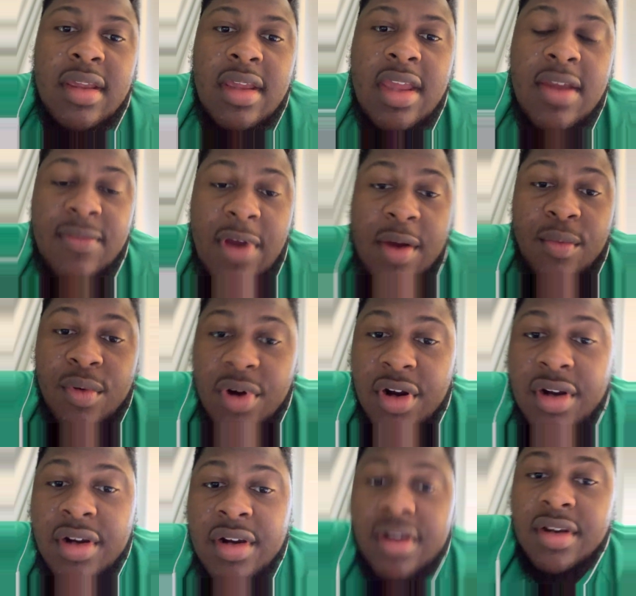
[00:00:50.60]
if I
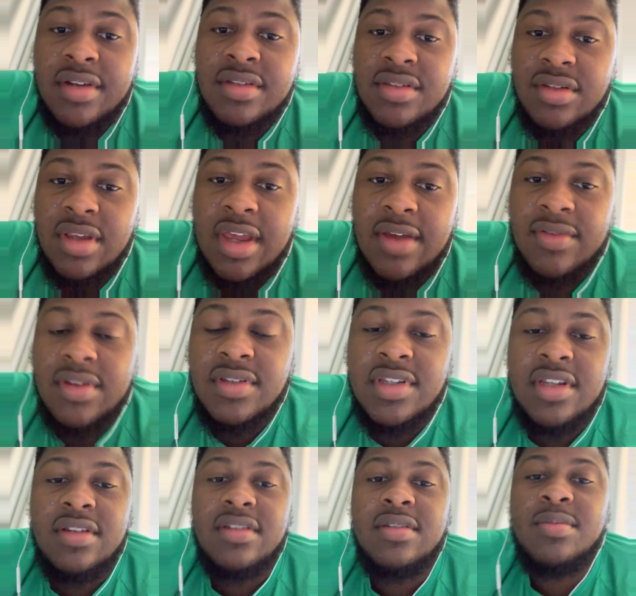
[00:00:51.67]
were to have
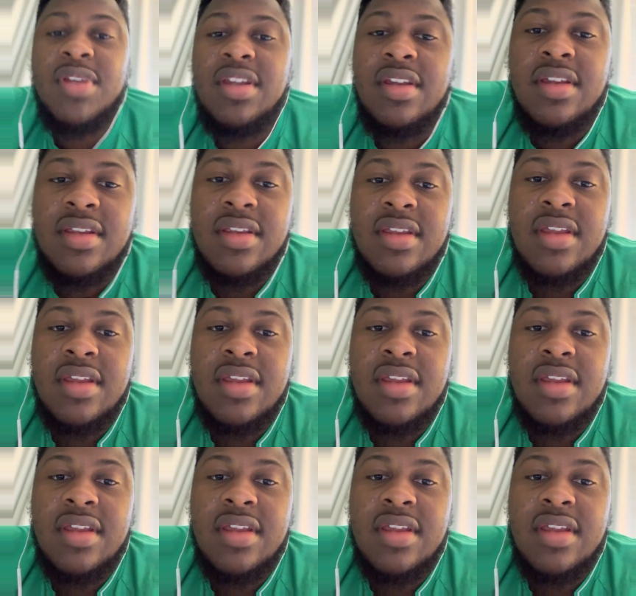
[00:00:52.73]
continued to be